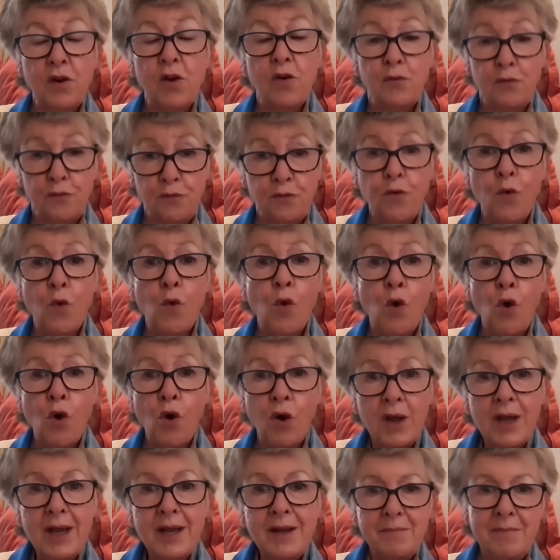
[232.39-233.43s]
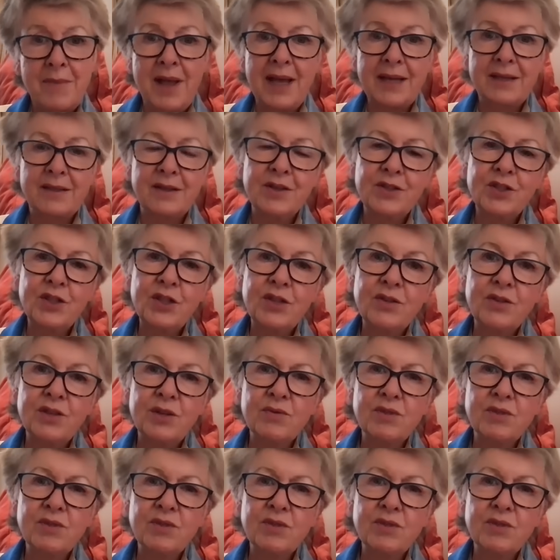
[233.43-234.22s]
4 magnitude.